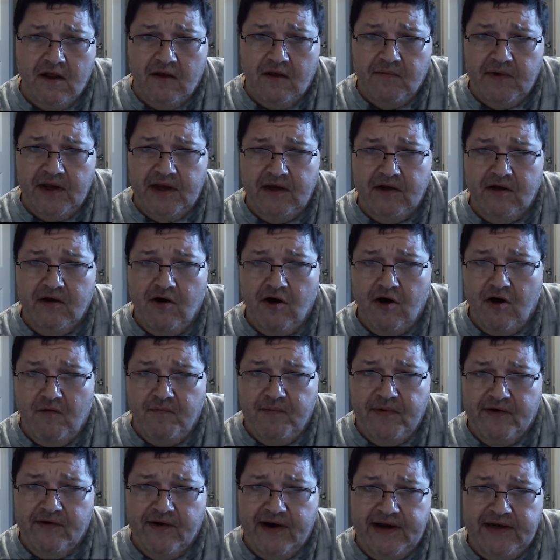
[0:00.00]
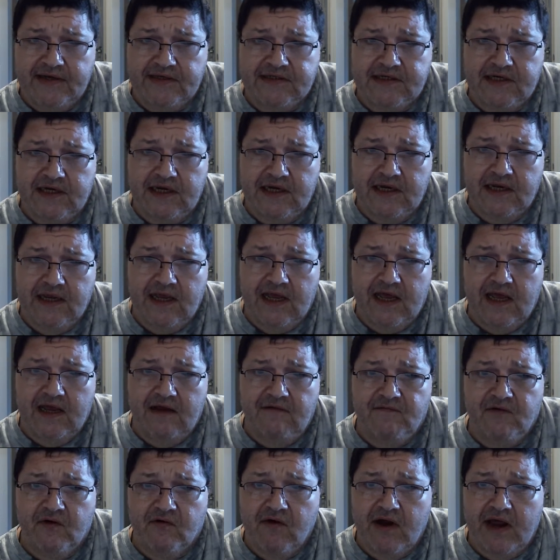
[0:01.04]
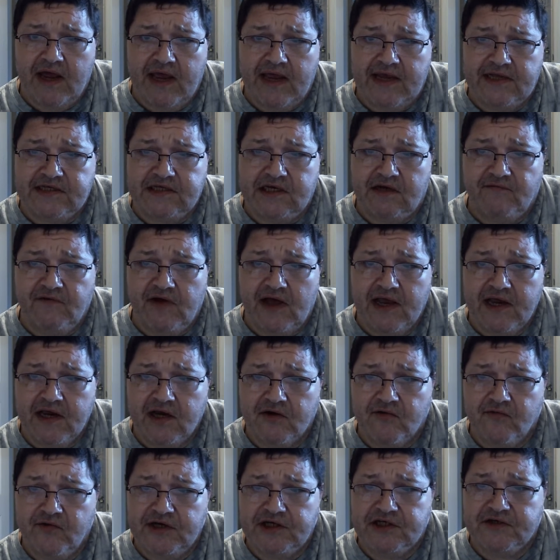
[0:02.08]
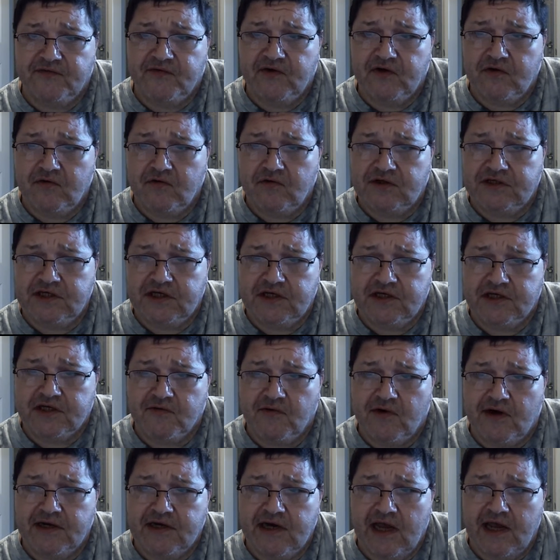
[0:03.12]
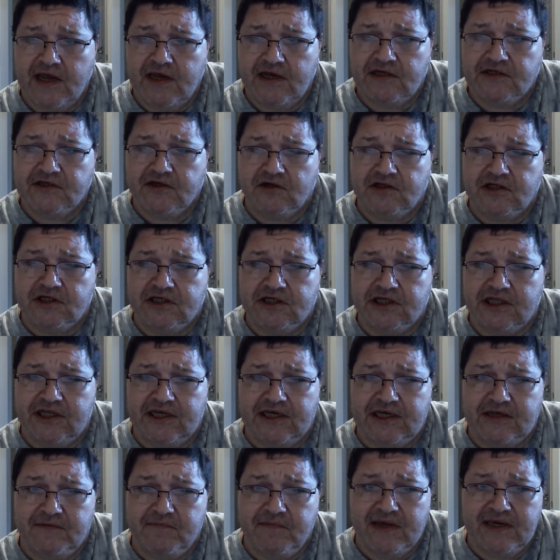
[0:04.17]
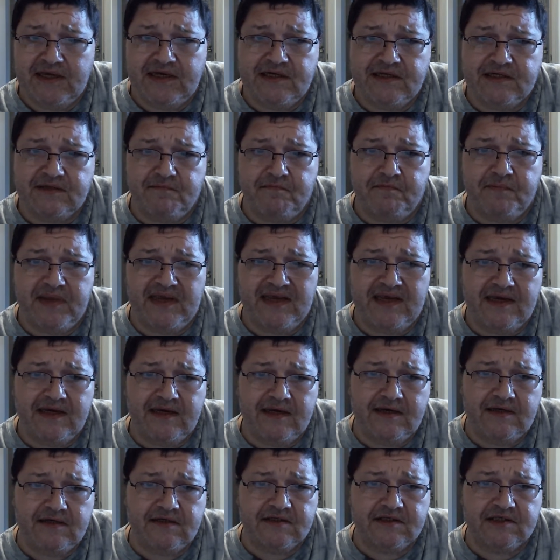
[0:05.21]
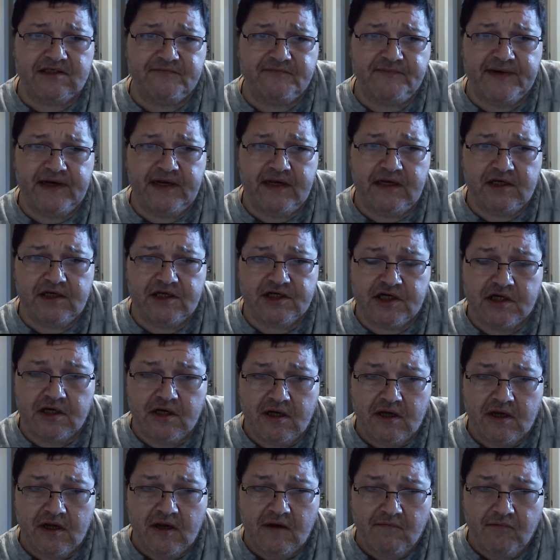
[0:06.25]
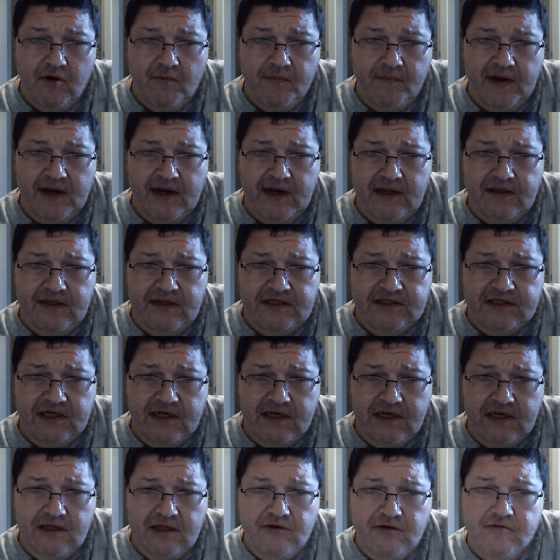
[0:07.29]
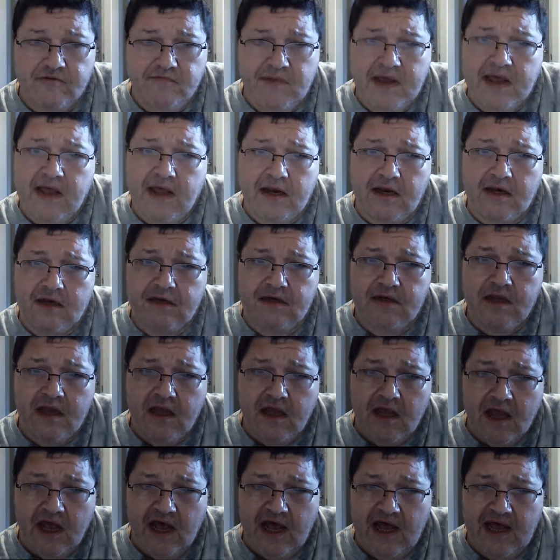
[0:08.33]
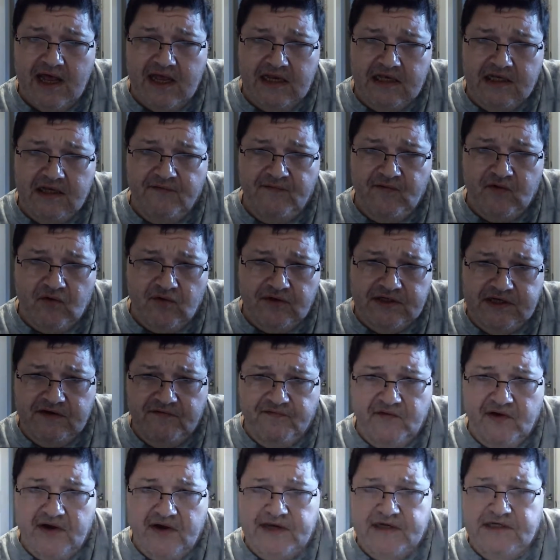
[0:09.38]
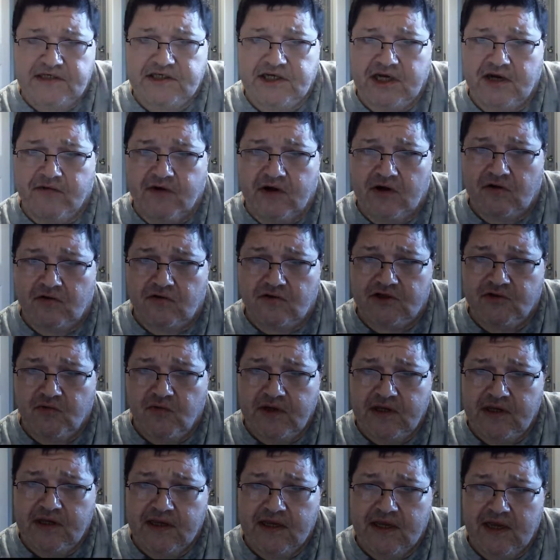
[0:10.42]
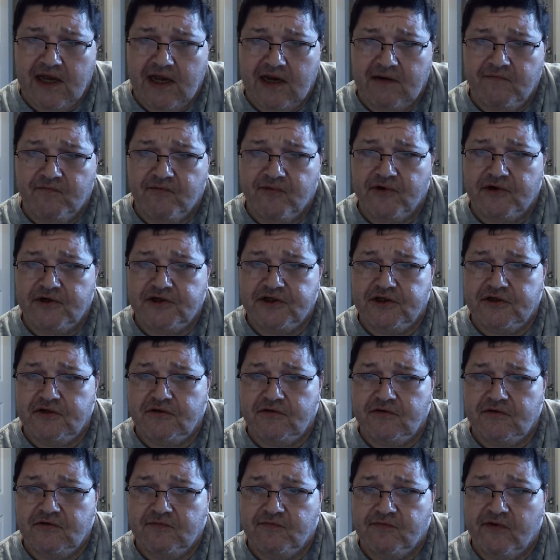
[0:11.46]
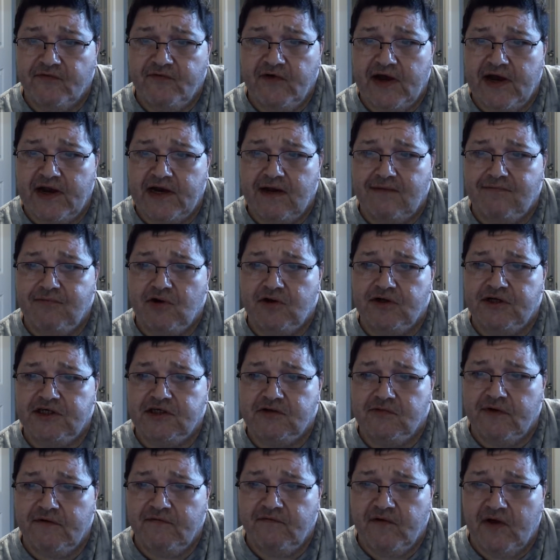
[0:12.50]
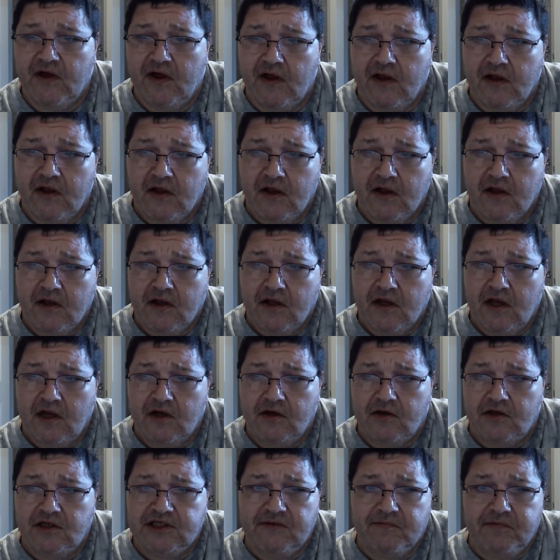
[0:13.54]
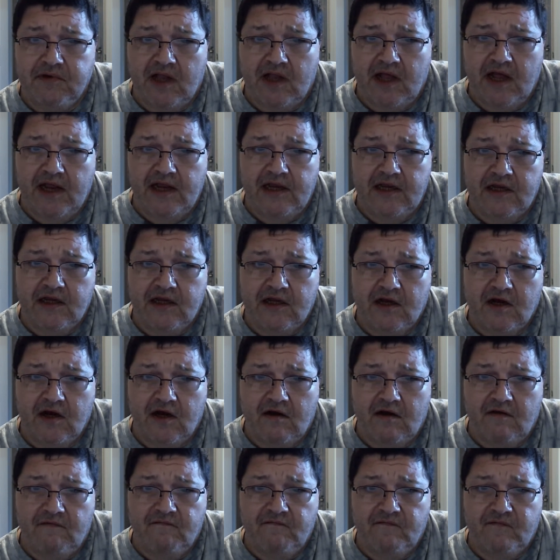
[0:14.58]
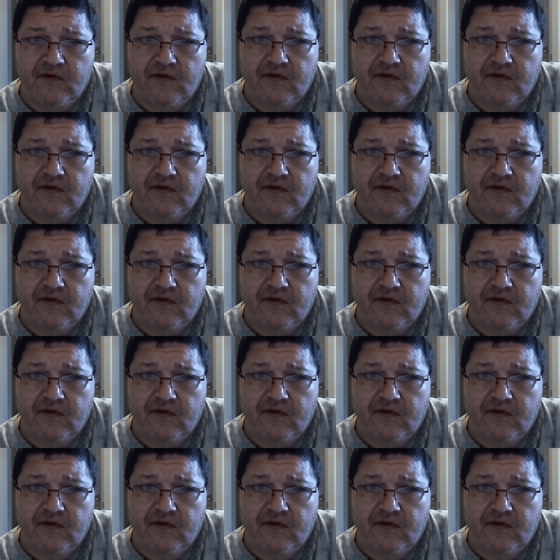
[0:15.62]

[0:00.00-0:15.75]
By incorporating a variety of iron-rich foods into our diet, such as lean meats, beans, spinach, Popeye the Sailor Man, and fortified cereals, we can provide our bodies with a good supply of